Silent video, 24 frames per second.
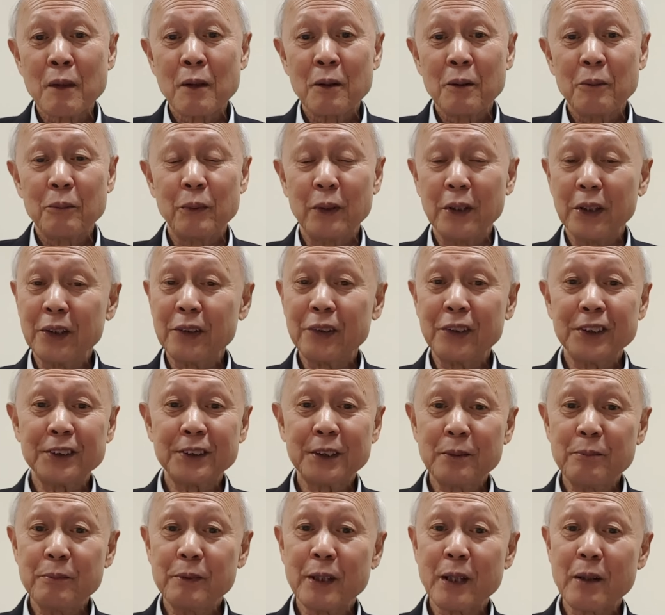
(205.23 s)
we're
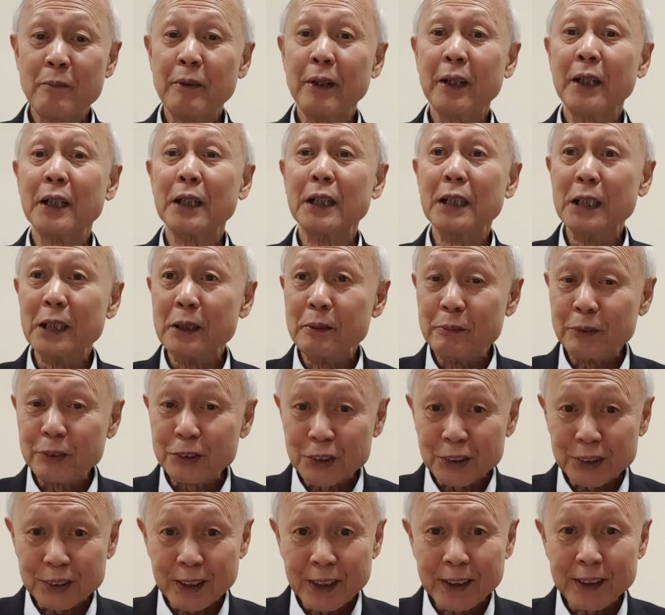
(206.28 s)
increasingly becoming an urban
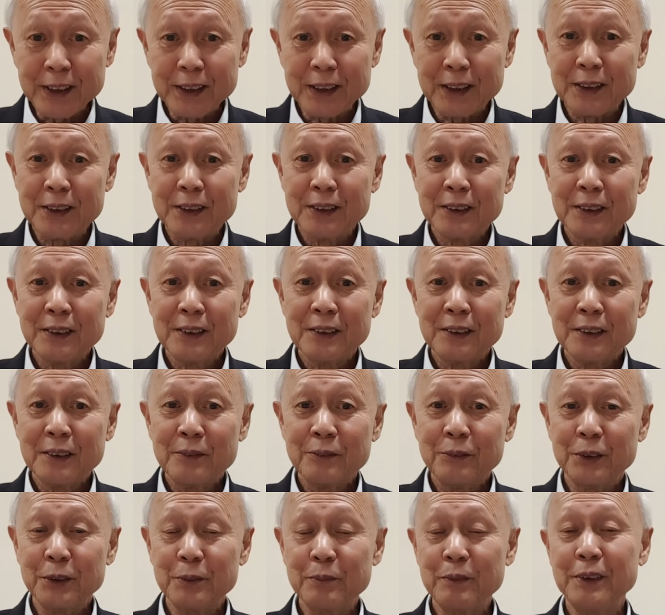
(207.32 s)
society,
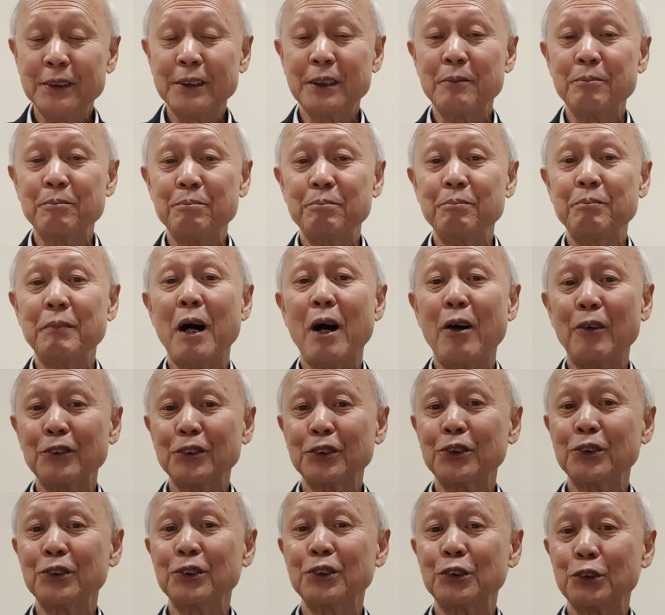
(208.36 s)
which means that
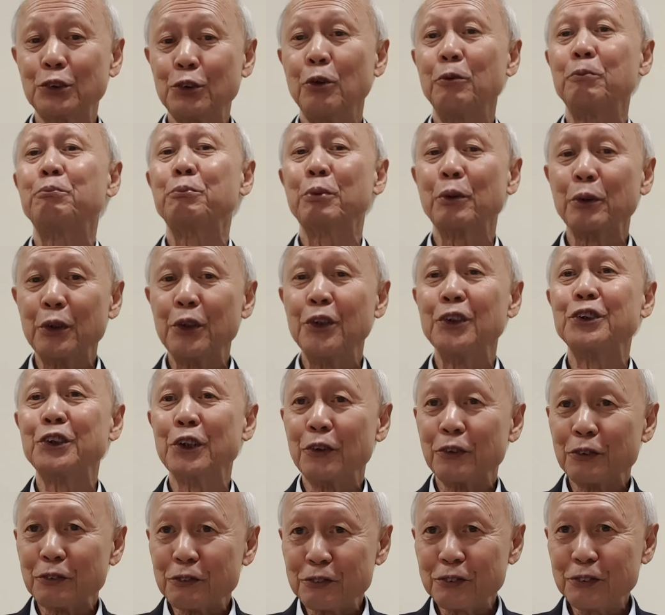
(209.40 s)
households don't produce their
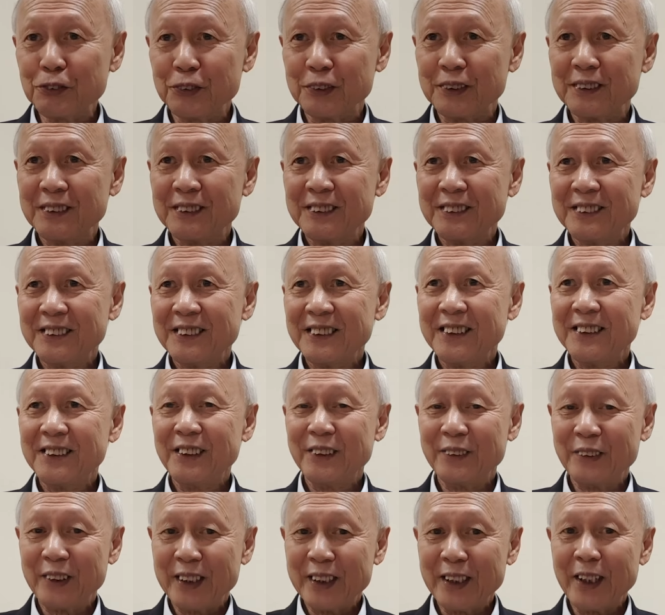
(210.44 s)
own food. They
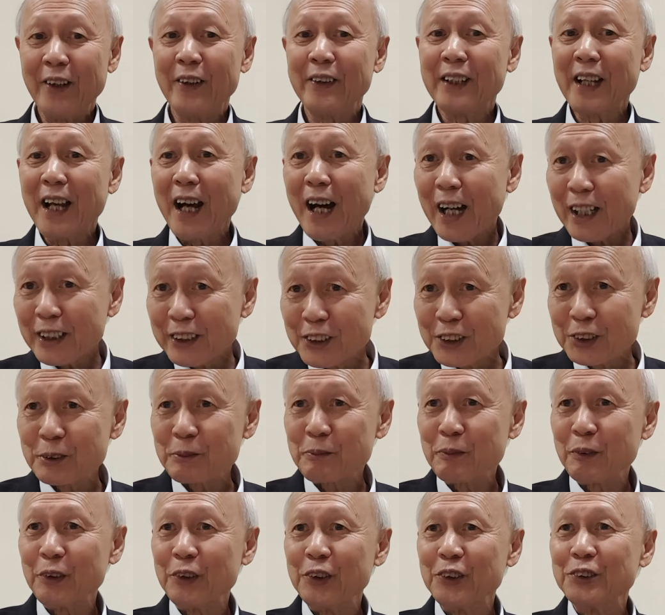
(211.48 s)
rely on others to
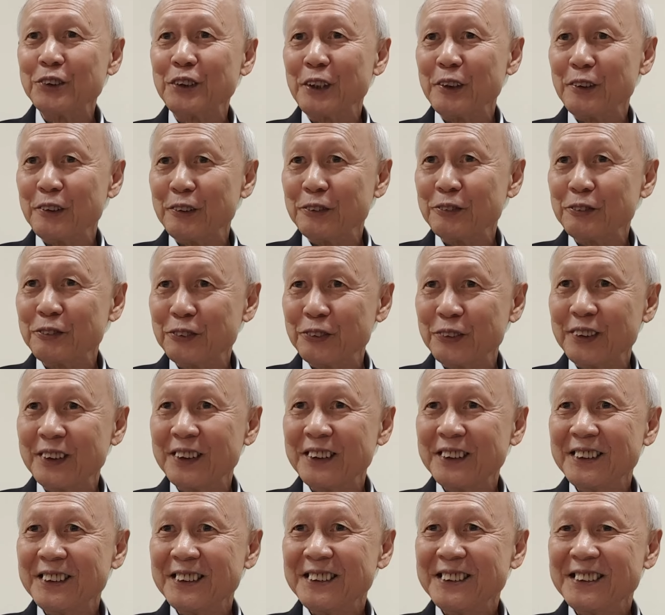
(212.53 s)
produce their own food.
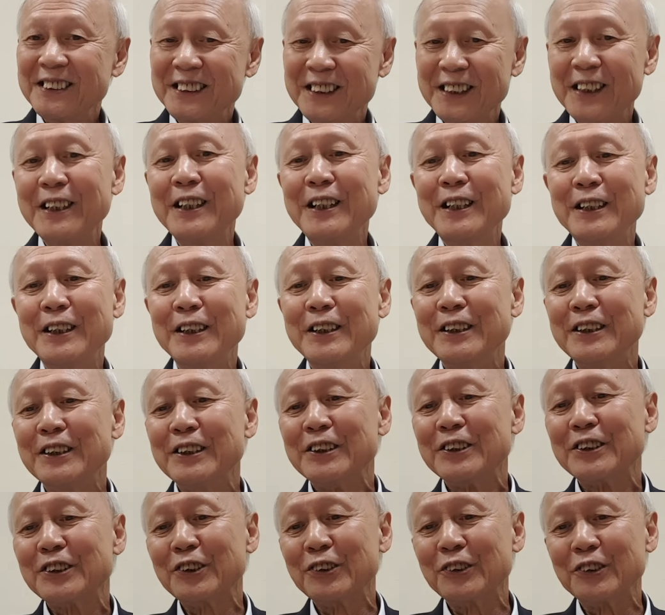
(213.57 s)
Yeah,
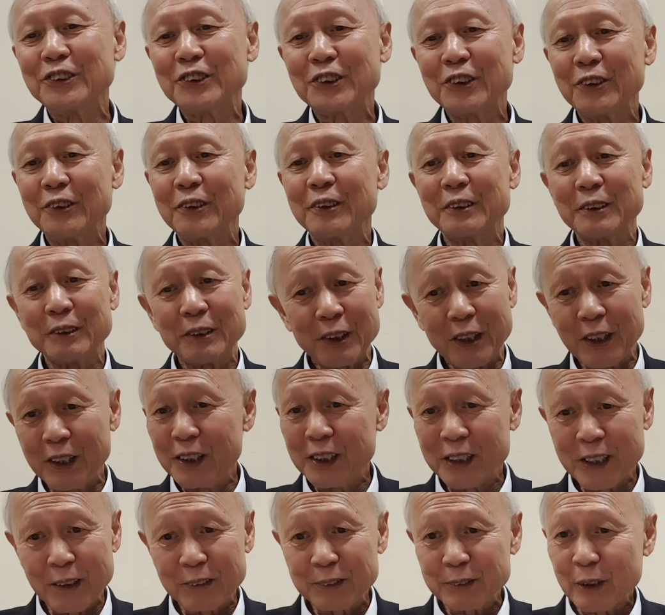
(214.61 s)
so it
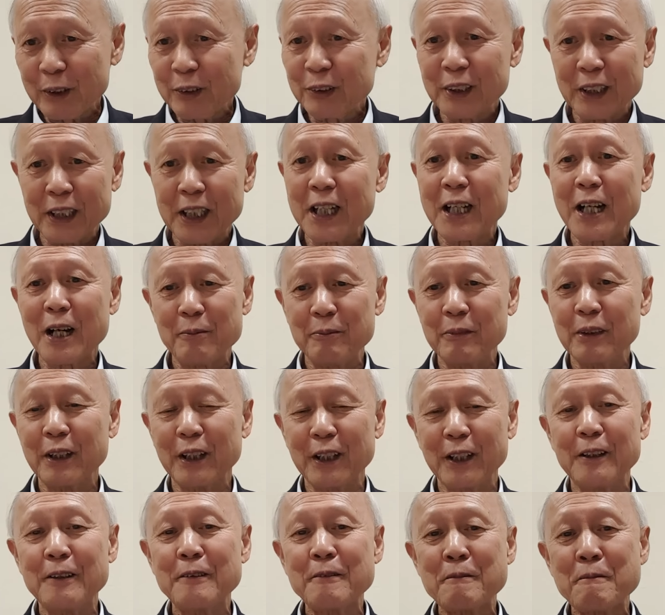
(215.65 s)
comes back to income
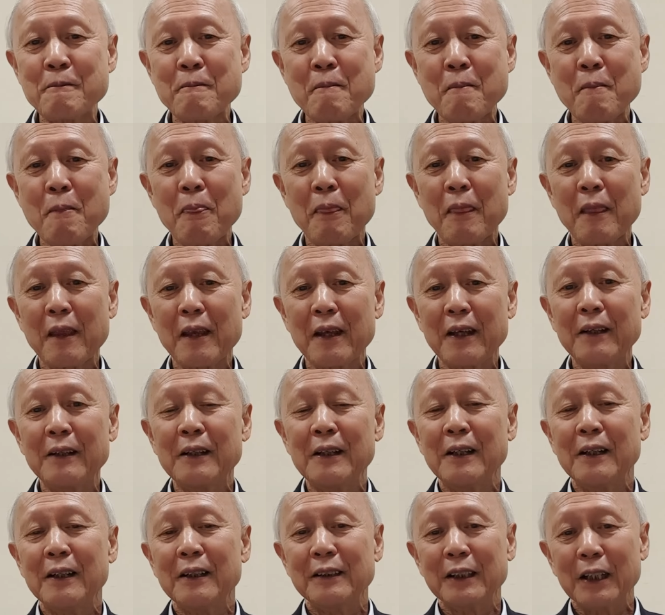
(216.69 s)
again. Okay,
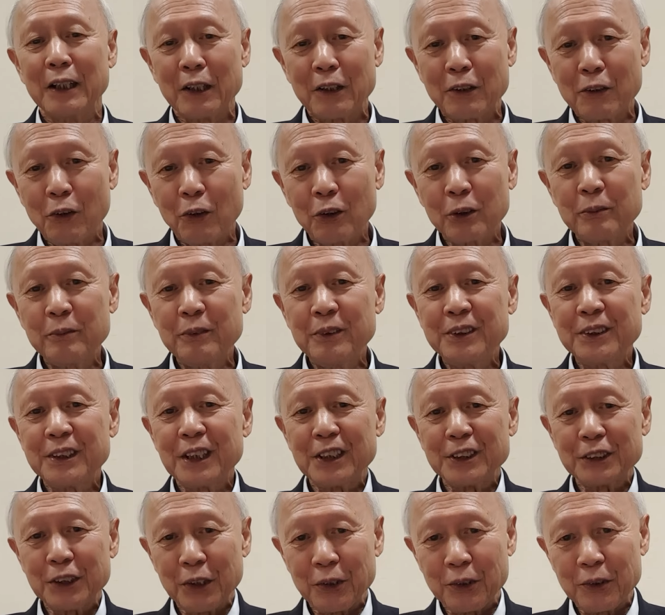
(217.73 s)
the economies
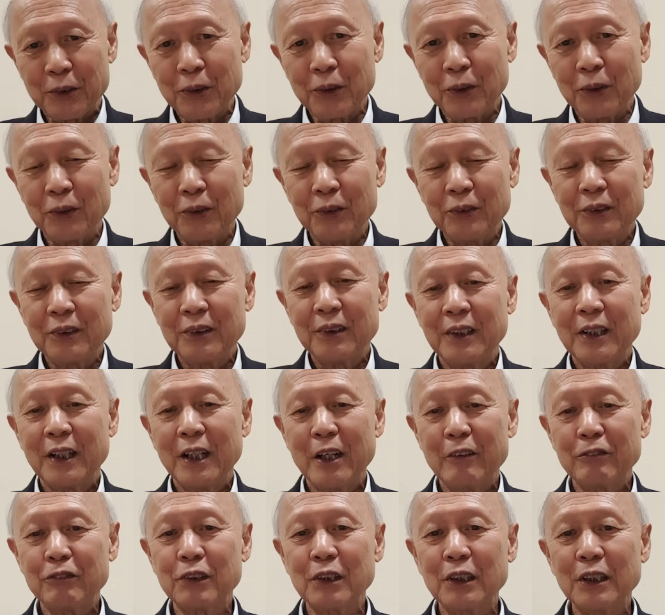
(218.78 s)
as they grow
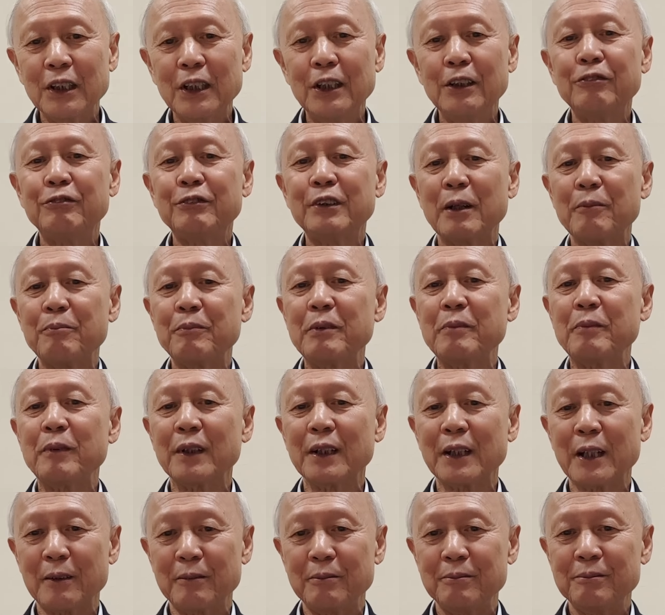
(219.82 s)
have to lift their
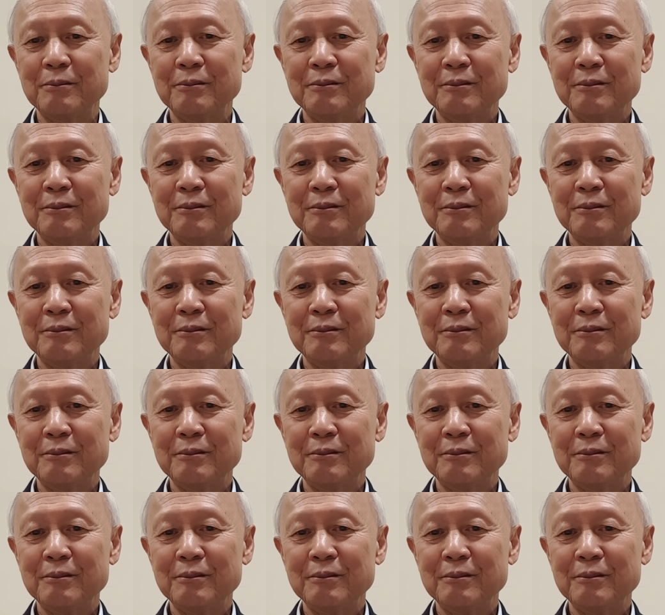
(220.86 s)
people up